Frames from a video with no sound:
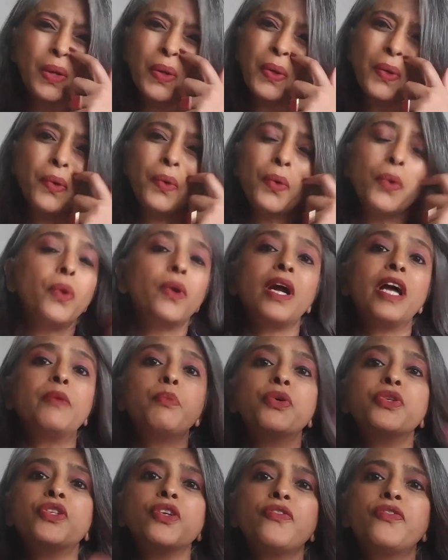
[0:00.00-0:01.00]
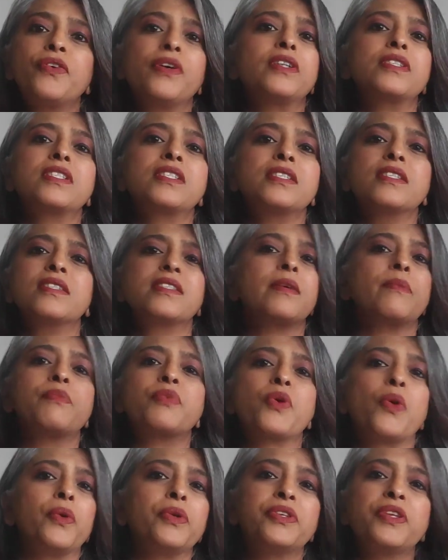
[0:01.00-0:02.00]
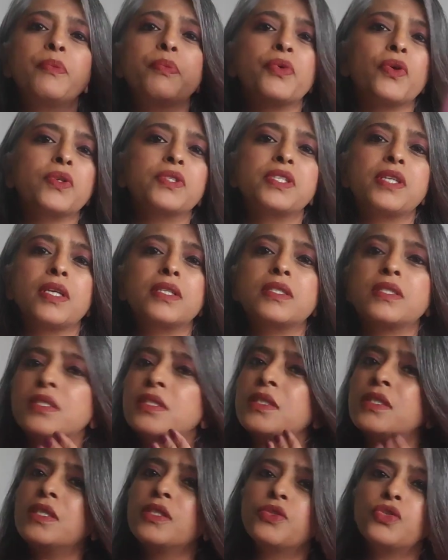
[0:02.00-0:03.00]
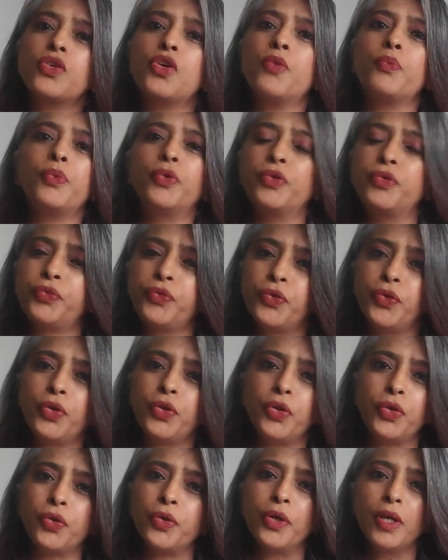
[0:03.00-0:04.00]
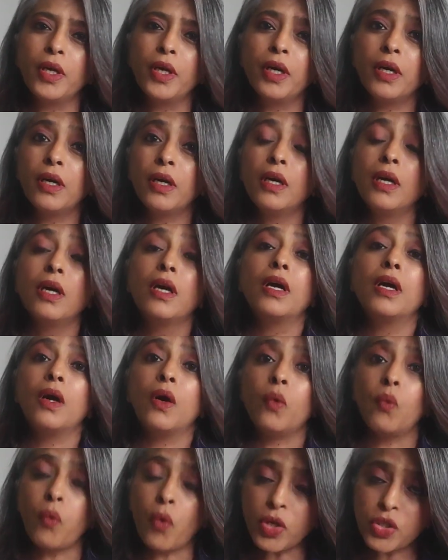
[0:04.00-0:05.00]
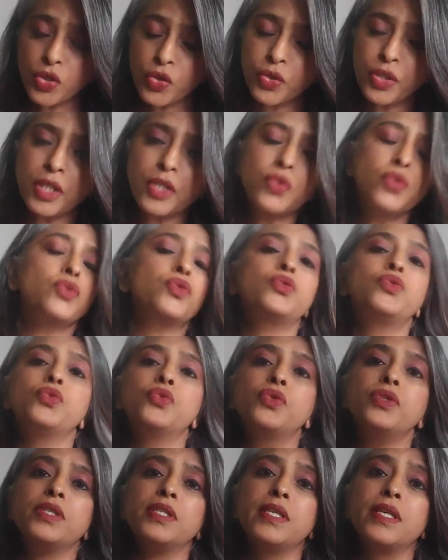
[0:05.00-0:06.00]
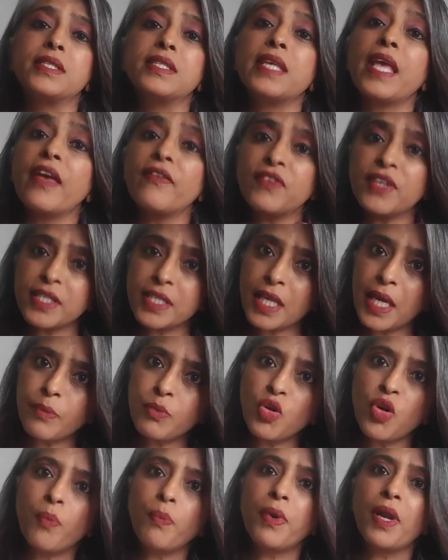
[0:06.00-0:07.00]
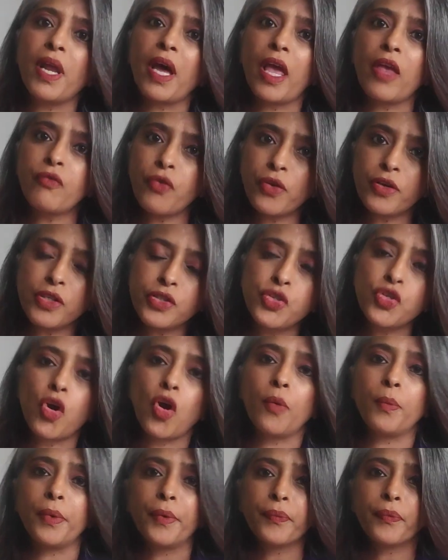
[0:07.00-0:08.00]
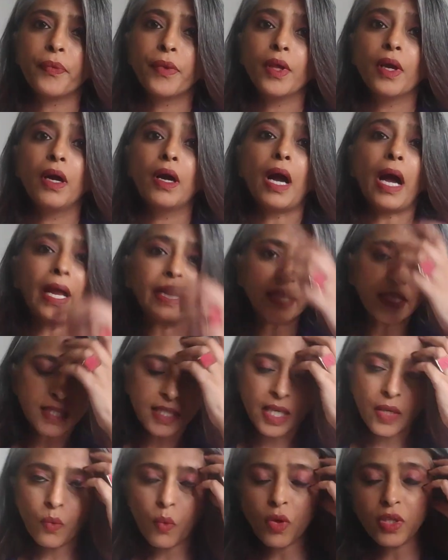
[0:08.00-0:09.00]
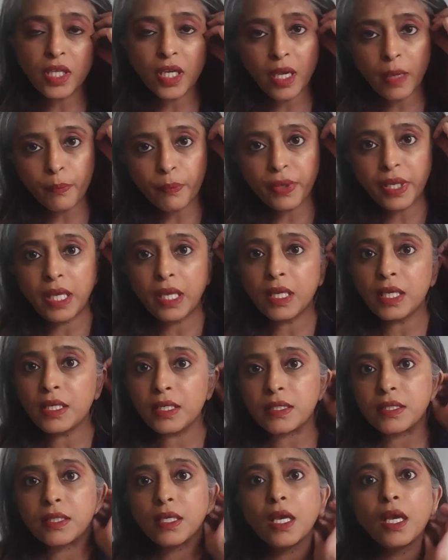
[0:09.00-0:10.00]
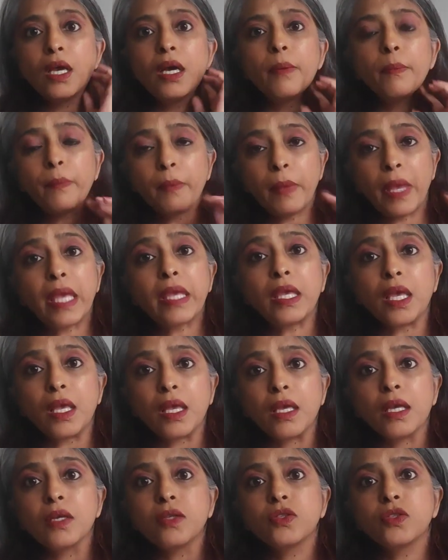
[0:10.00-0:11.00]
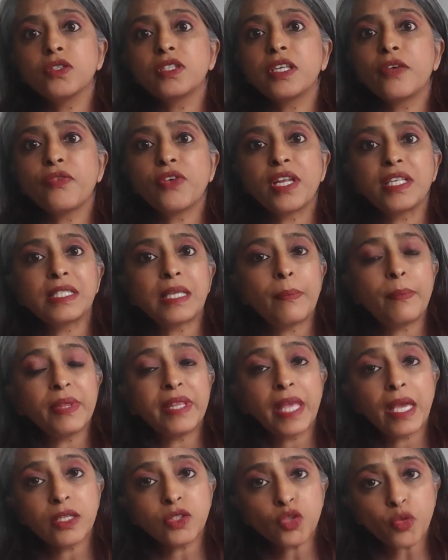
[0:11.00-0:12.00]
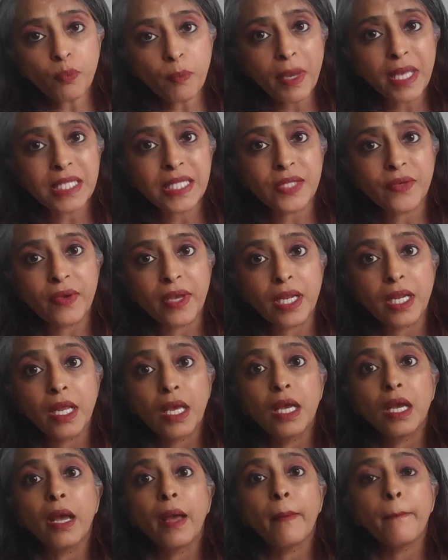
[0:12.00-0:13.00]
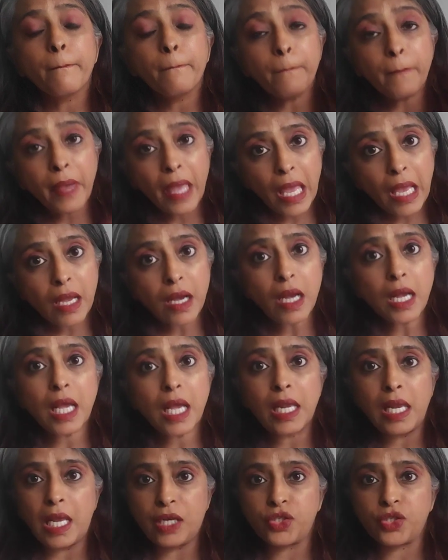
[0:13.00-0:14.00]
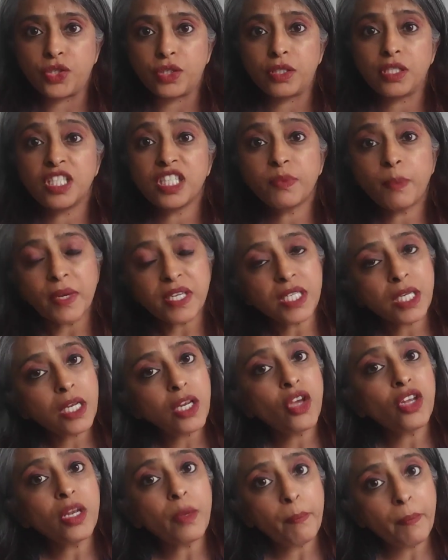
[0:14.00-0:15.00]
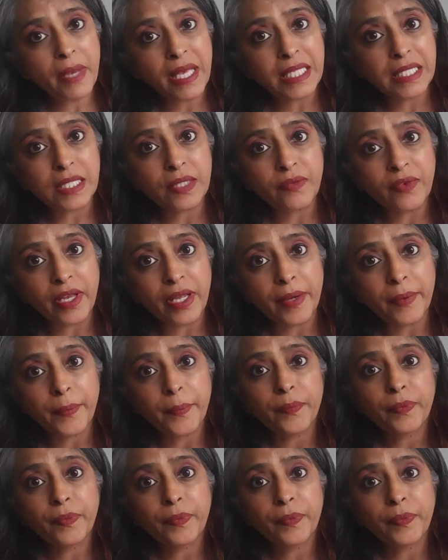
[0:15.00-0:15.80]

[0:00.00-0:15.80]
No, you can't put your first year's embroidery project into your portfolio. What you need to do is, every time you apply for a job, understand what the company is making. So say for example they are into menswear, make a collection especially on a menswear,